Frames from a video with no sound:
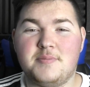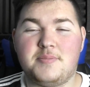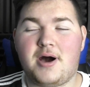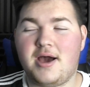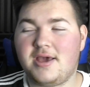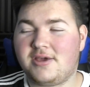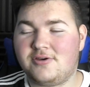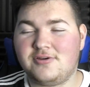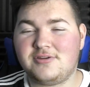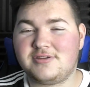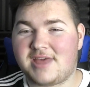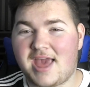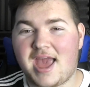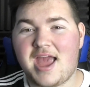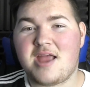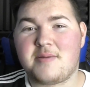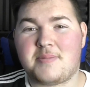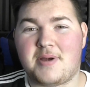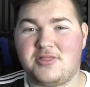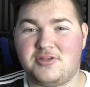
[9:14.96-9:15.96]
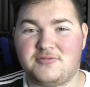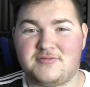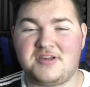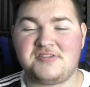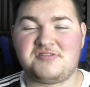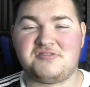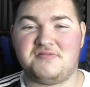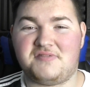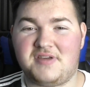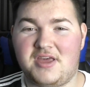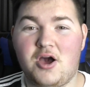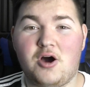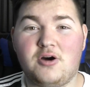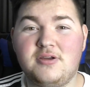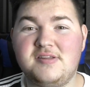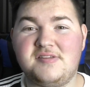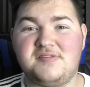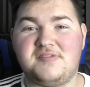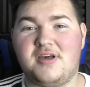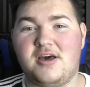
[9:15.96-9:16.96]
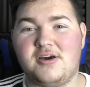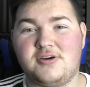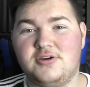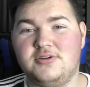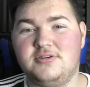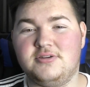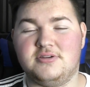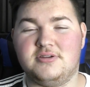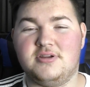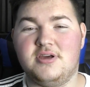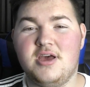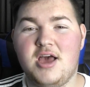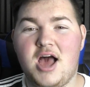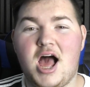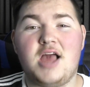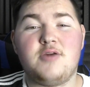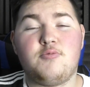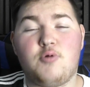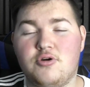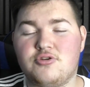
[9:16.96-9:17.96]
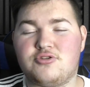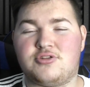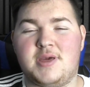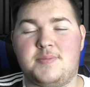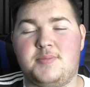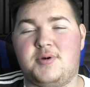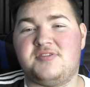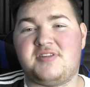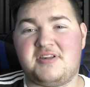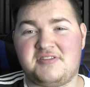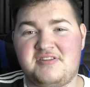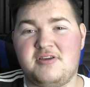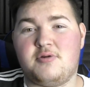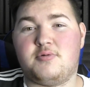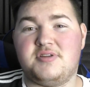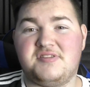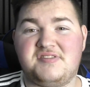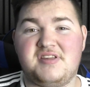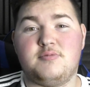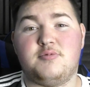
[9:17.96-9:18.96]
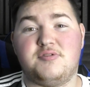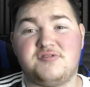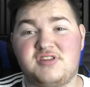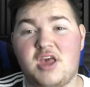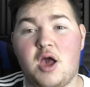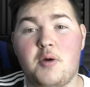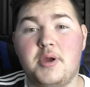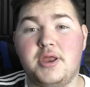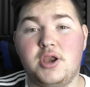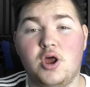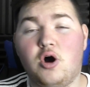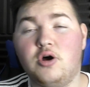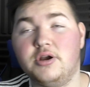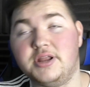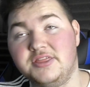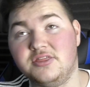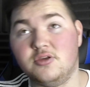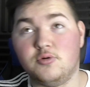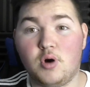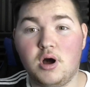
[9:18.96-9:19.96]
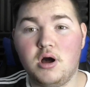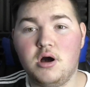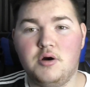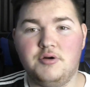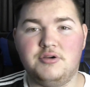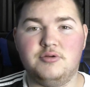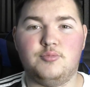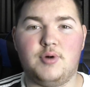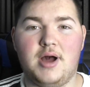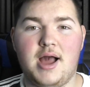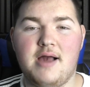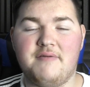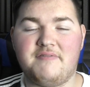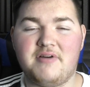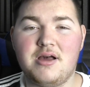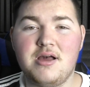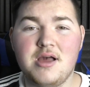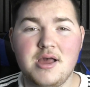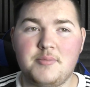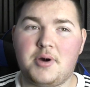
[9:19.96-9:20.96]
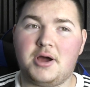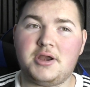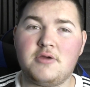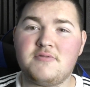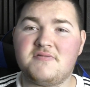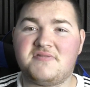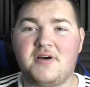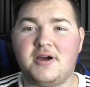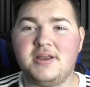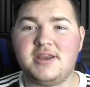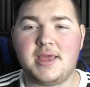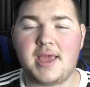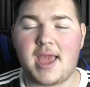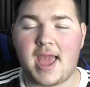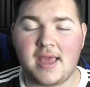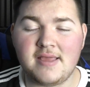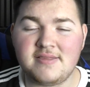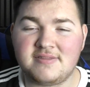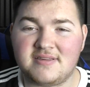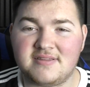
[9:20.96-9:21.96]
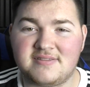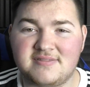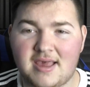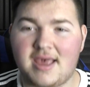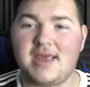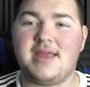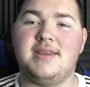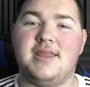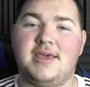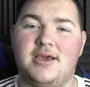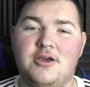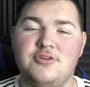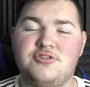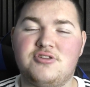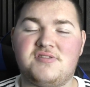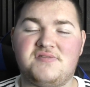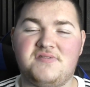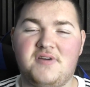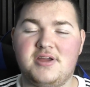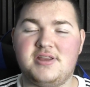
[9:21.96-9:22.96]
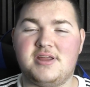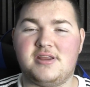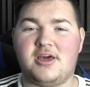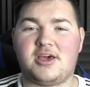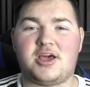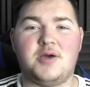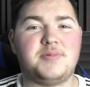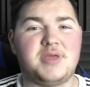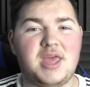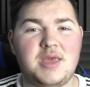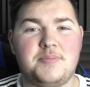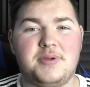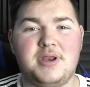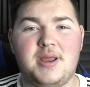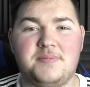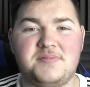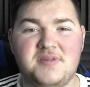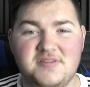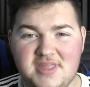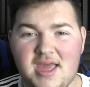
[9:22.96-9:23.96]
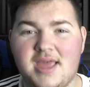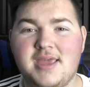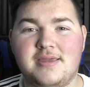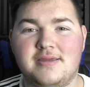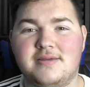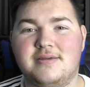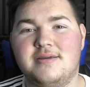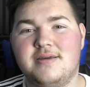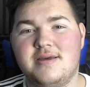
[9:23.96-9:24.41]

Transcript: But I couldn't care about the rest of it, honestly, I couldn't. I watch it because I still want to see what's going on in the world and whatever, but I don't find it entertaining, I just find it like I'm keeping up to date.